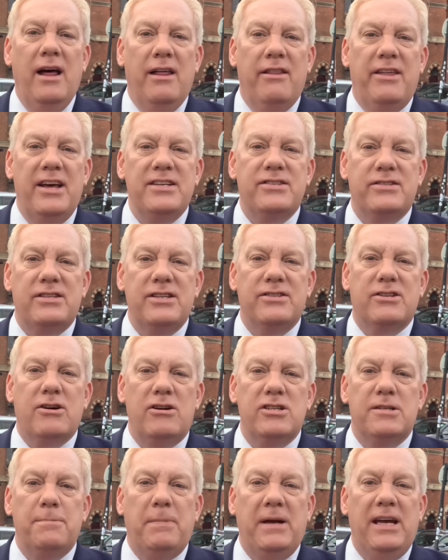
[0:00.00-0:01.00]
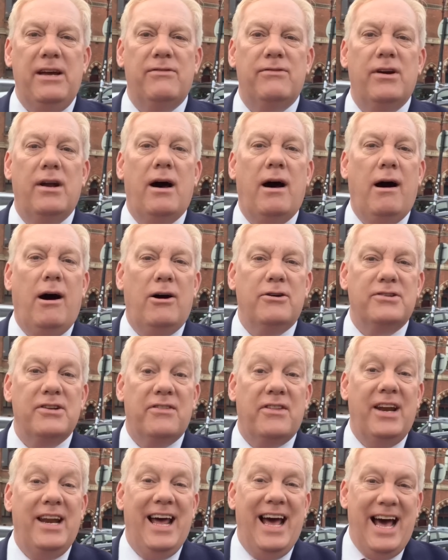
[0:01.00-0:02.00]
this is going to be even harder
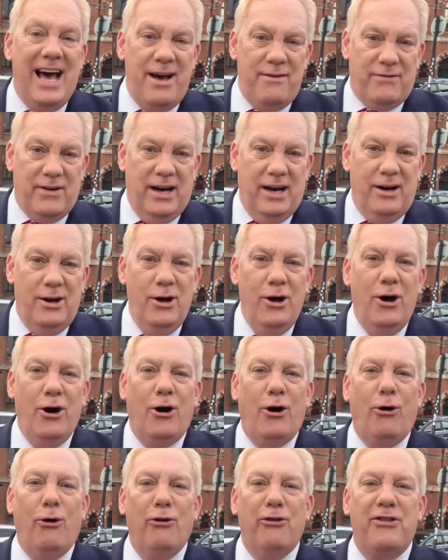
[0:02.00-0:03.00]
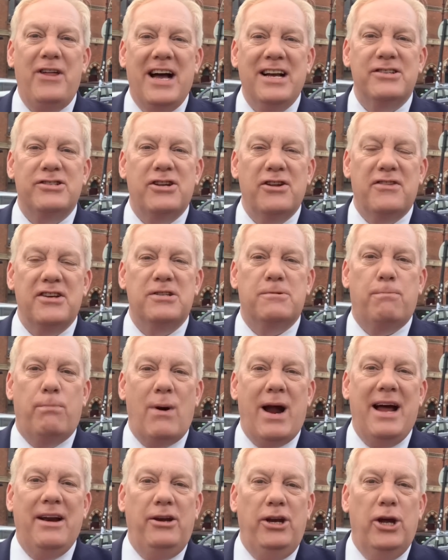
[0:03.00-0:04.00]
than ever, all thanks to this
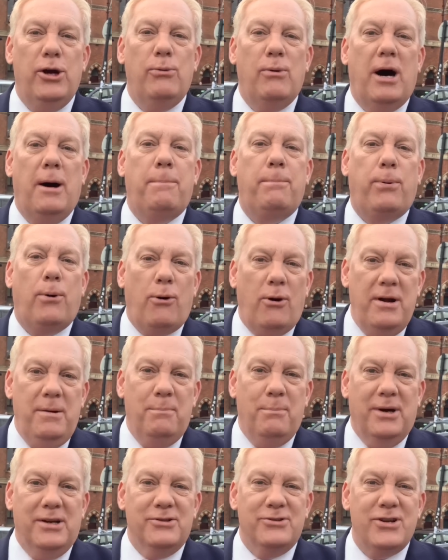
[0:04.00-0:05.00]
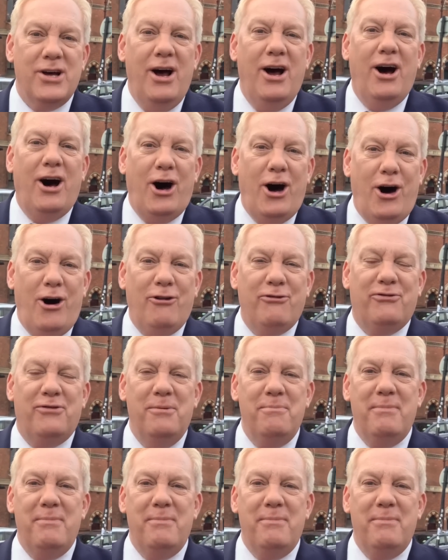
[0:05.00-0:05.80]
brand new appointment of